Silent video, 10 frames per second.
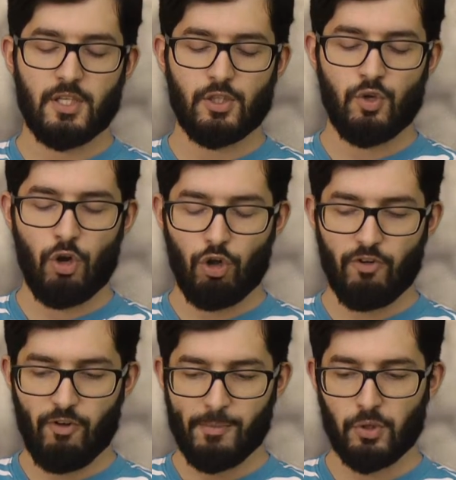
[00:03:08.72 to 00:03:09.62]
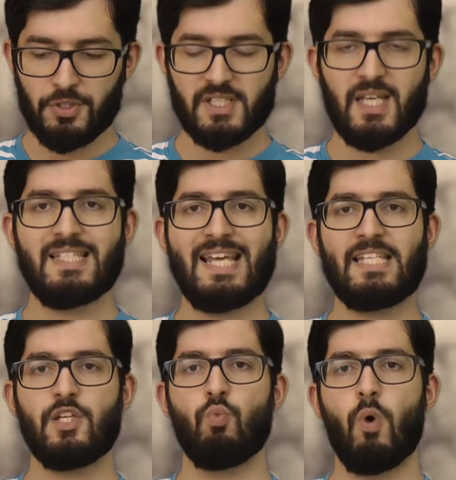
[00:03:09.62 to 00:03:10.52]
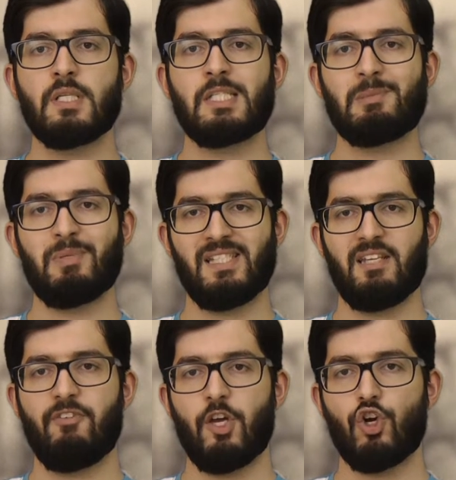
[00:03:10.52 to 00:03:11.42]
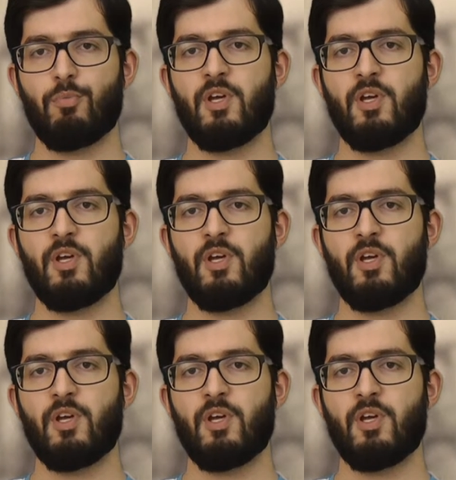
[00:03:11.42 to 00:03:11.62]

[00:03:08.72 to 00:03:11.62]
non-conformist or dissenter isn't one specific group.